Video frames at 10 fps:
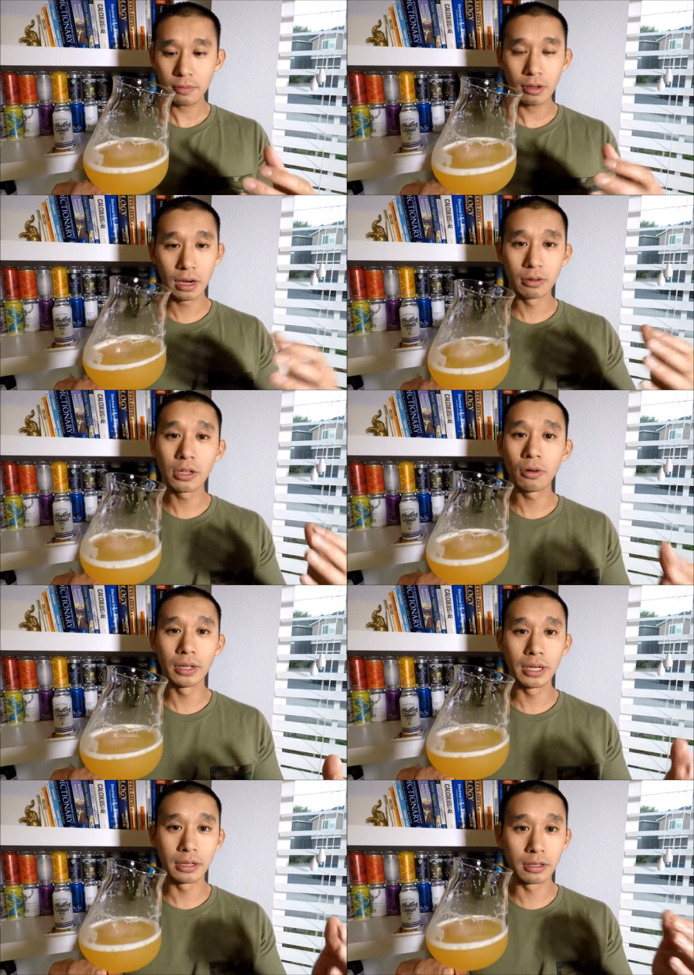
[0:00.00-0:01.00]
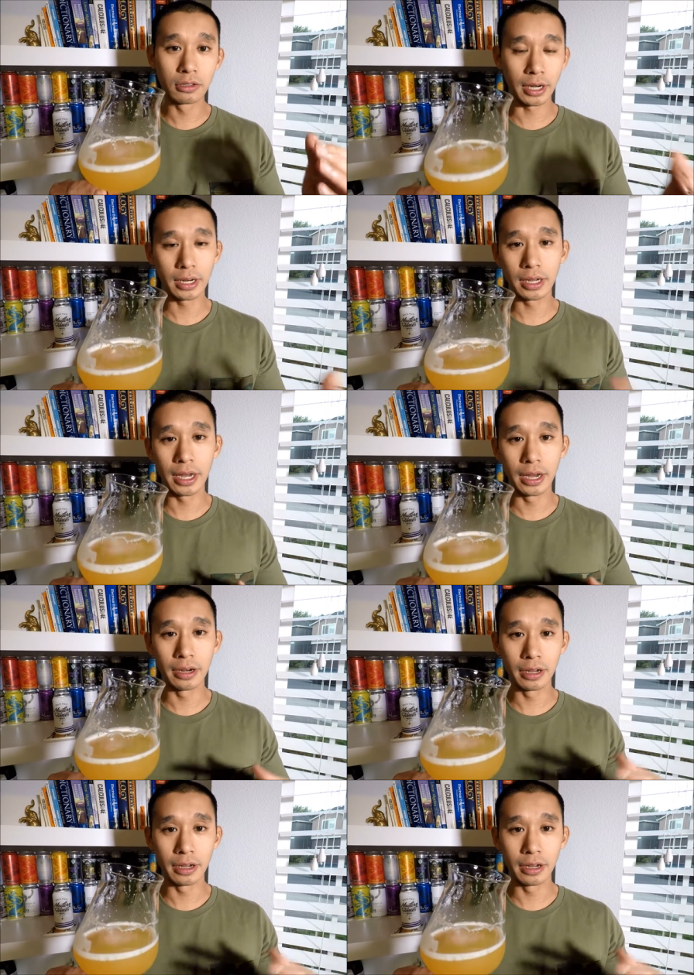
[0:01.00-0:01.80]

I would totally drink it again,